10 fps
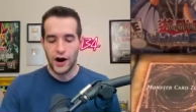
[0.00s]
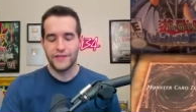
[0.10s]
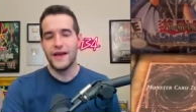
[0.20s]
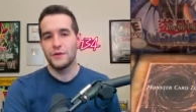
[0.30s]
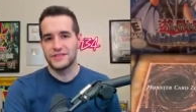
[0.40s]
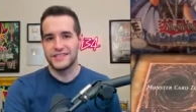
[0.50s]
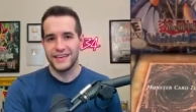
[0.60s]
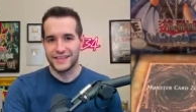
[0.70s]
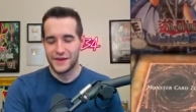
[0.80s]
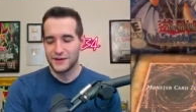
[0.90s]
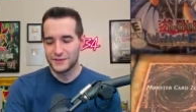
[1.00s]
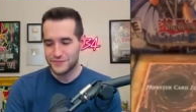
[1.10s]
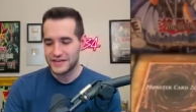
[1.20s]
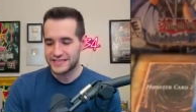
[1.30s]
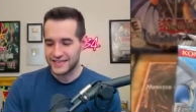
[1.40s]
right, that was sick. That was
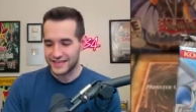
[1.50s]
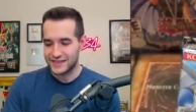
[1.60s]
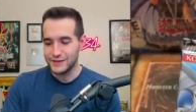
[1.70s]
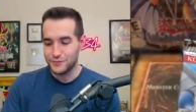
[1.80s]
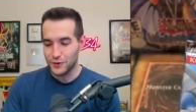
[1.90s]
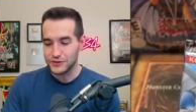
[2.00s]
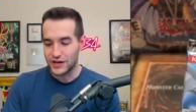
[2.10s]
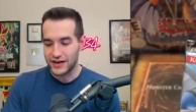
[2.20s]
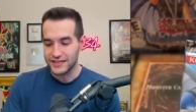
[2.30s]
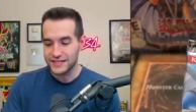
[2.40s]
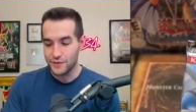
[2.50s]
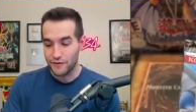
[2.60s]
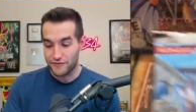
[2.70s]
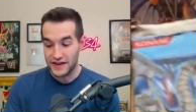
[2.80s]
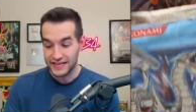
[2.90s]
pretty sick. These pulls, honestly,
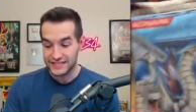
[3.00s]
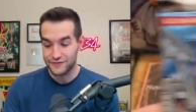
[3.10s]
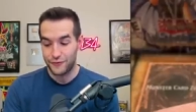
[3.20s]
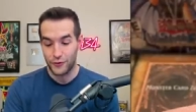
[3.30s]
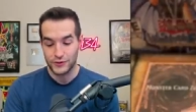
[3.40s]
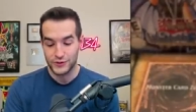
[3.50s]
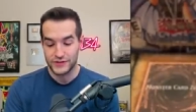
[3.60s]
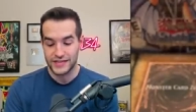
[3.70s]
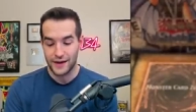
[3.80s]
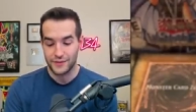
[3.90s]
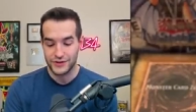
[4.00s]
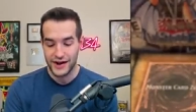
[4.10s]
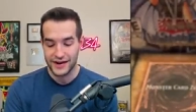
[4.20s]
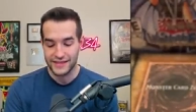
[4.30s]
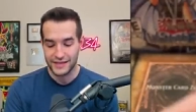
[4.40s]
with Phoenix Enforcer and Cyber
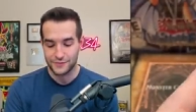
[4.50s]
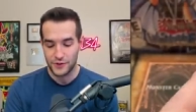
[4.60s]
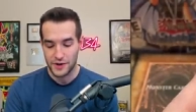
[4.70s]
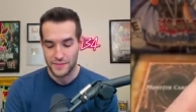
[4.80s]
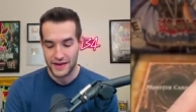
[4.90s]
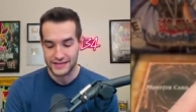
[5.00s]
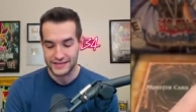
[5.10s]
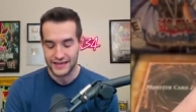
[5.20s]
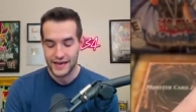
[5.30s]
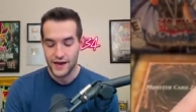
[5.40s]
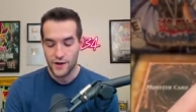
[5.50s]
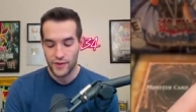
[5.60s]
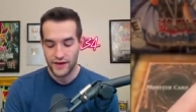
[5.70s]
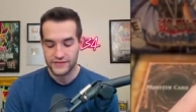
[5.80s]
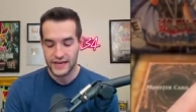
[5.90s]
Dragon, that's pretty amazing.
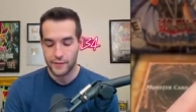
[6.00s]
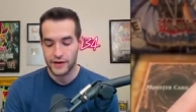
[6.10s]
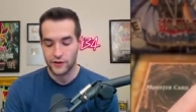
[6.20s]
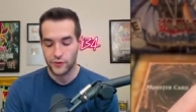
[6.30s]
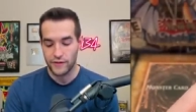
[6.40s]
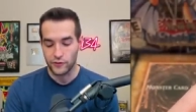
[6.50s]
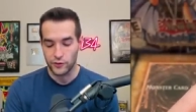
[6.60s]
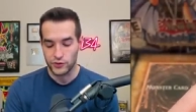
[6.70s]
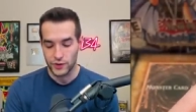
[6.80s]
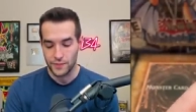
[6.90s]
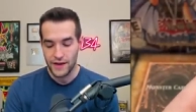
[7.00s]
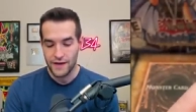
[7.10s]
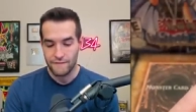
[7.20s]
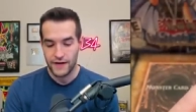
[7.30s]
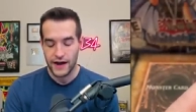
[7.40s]
We have Cybernetic Revolution.
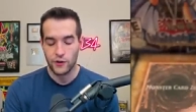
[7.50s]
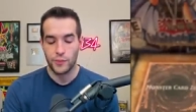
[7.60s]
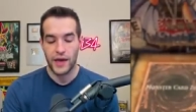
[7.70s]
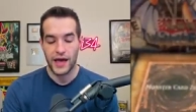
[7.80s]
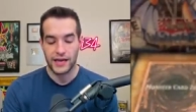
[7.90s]
Final pack.